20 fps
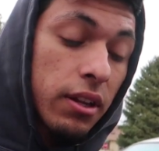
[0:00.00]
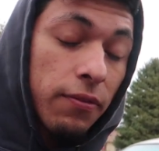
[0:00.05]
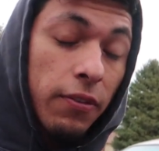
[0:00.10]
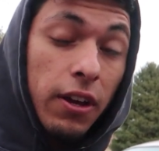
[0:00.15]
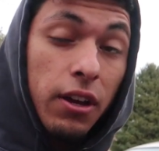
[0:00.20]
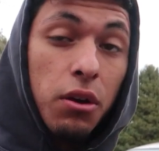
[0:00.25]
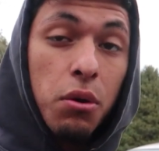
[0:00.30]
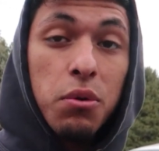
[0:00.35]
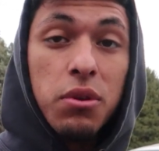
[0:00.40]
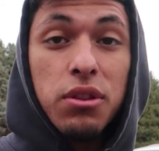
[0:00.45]
if
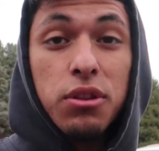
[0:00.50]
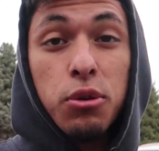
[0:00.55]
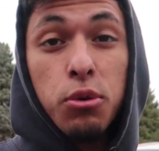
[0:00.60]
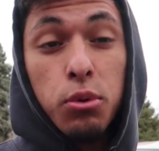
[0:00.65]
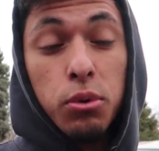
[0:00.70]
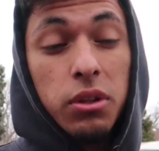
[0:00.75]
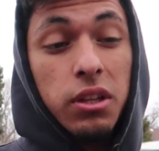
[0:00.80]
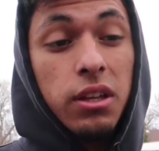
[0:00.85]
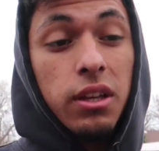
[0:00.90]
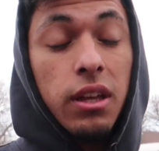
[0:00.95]
I go with
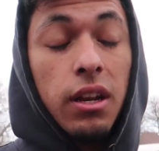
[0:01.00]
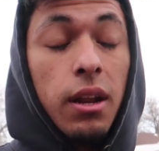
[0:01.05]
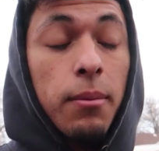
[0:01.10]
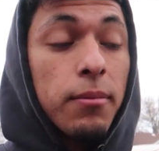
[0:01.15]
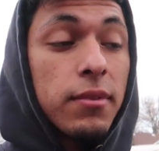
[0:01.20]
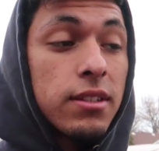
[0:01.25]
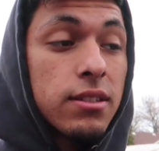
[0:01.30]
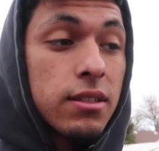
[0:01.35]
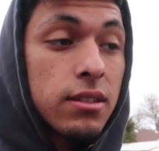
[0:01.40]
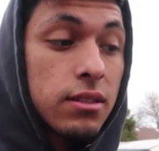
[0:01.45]
coolant and I'm
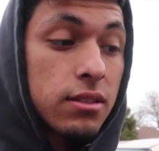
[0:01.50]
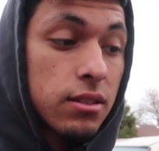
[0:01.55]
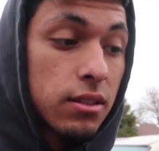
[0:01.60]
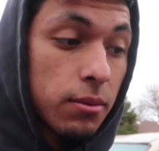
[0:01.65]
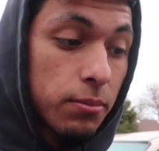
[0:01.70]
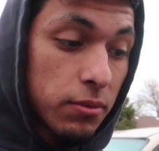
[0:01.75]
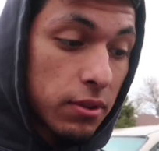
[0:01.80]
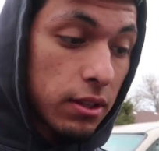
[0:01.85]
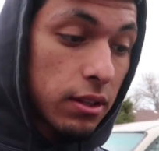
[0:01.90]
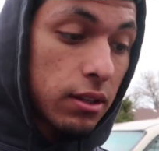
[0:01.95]
missing
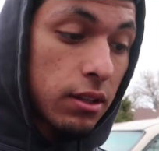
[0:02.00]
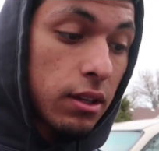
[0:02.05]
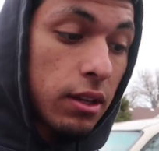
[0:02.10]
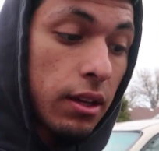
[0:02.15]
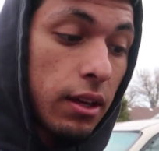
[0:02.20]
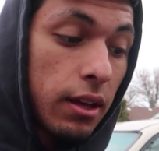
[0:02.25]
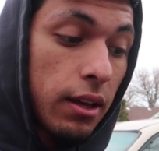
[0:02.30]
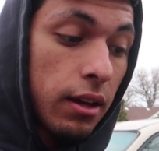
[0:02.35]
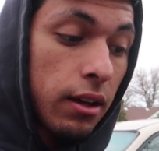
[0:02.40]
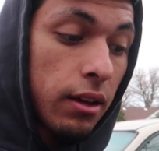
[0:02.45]
something,
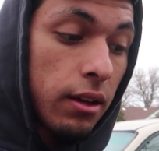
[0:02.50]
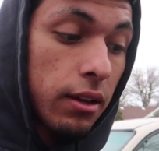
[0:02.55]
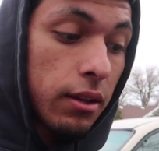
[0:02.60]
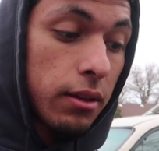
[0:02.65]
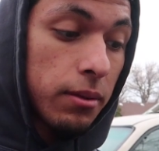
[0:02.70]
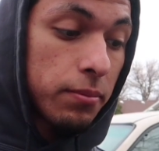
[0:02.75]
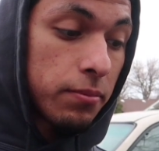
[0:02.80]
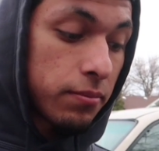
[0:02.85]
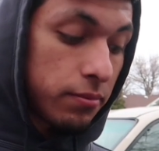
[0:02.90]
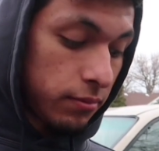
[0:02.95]

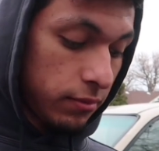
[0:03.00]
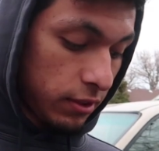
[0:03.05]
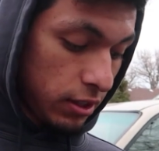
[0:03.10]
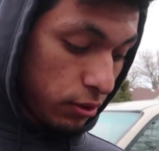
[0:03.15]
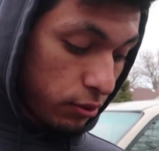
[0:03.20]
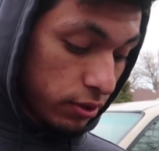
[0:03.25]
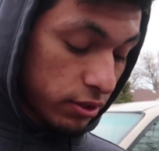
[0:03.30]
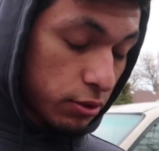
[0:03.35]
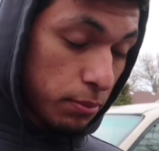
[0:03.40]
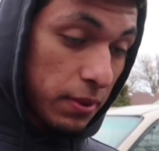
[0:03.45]
I'm
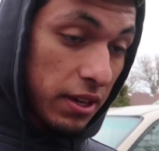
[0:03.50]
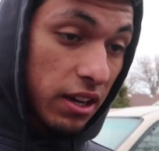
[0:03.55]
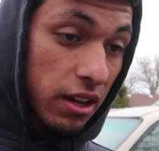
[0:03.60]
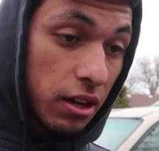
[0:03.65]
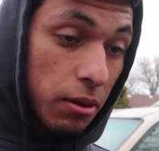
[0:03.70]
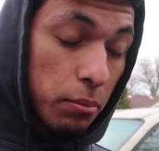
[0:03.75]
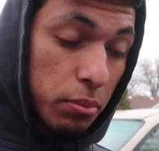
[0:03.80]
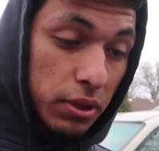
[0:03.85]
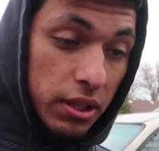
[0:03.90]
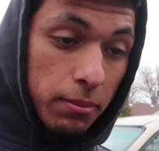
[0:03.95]
going to make a
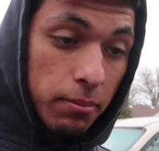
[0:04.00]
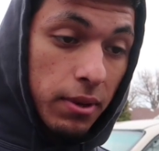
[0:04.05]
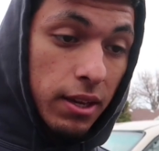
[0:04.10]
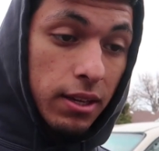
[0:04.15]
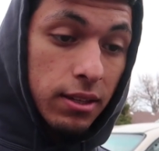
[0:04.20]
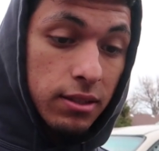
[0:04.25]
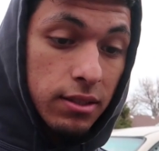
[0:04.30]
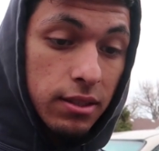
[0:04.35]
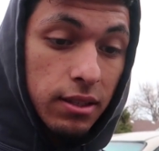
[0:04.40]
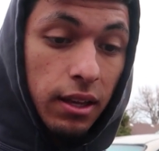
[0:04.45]
complete
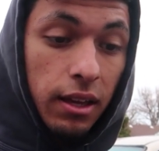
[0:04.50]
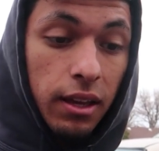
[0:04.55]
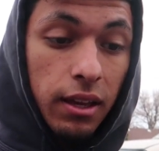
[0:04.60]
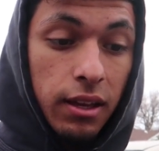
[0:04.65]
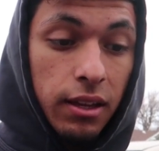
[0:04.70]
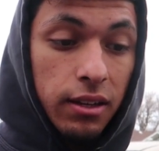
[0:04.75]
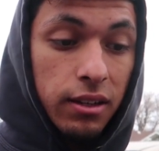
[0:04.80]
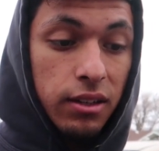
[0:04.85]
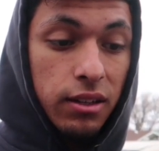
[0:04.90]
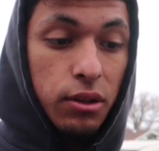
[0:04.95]
mess,
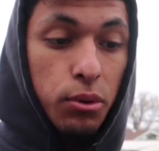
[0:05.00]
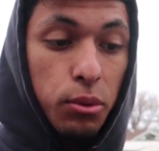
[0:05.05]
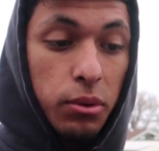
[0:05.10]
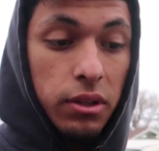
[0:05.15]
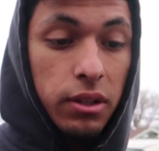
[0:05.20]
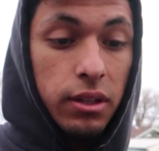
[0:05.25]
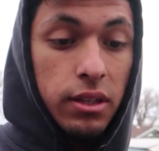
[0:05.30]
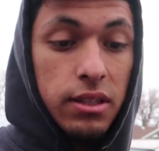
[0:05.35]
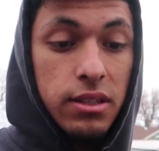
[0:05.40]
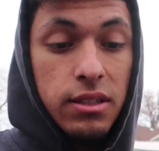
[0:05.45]
and
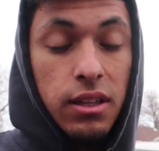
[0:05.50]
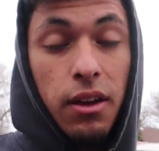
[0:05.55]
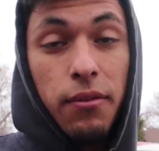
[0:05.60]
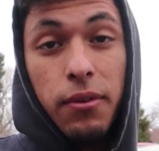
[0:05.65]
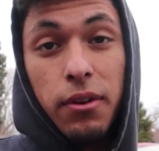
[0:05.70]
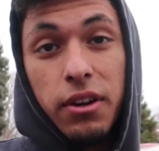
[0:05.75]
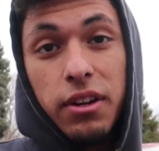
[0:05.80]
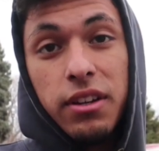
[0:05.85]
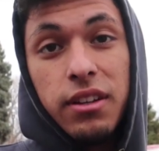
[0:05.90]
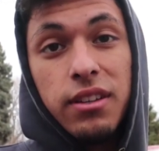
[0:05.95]
coolant is not
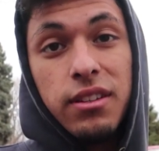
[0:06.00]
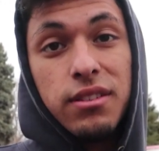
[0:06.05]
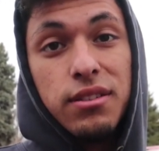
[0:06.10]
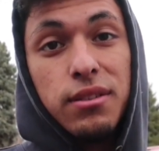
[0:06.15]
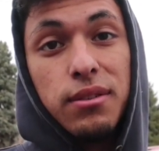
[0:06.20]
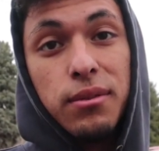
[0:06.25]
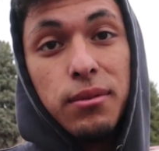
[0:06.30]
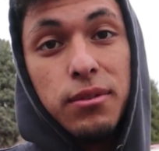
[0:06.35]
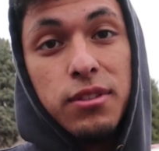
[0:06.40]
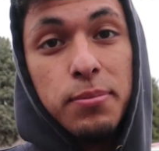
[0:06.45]
very good
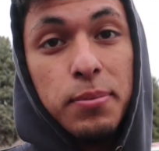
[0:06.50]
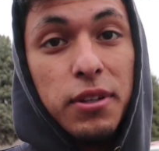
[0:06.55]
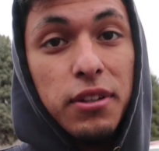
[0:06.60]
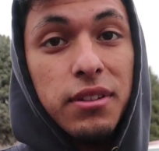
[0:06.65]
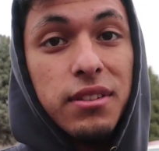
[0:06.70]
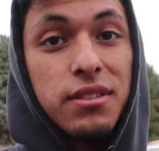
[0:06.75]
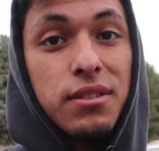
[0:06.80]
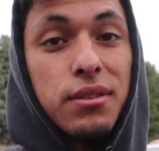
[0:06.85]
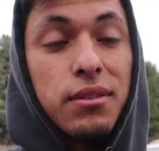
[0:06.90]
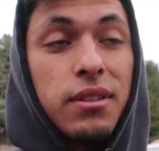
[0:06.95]
to spill
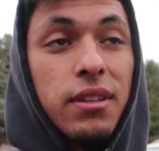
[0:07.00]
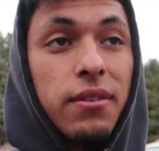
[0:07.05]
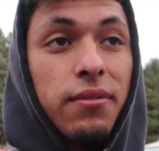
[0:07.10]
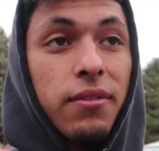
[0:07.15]
into the